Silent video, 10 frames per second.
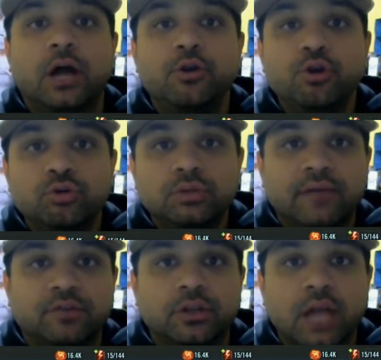
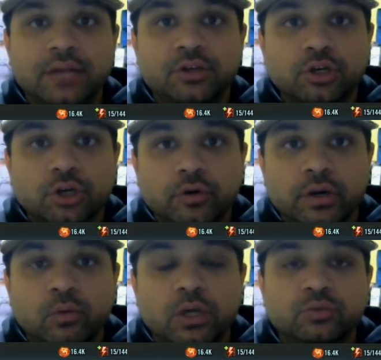not your
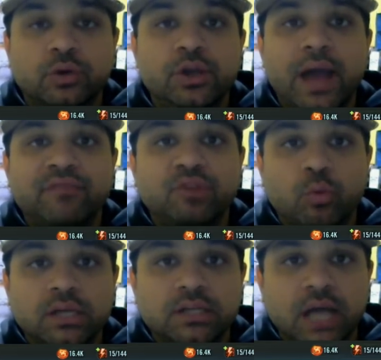current ones where you have the
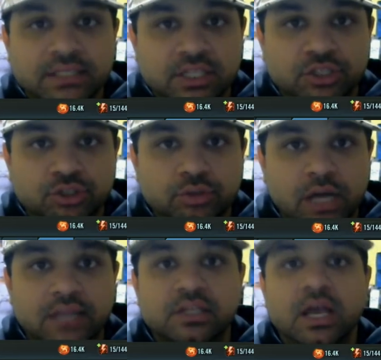1 dots and the 2 dots.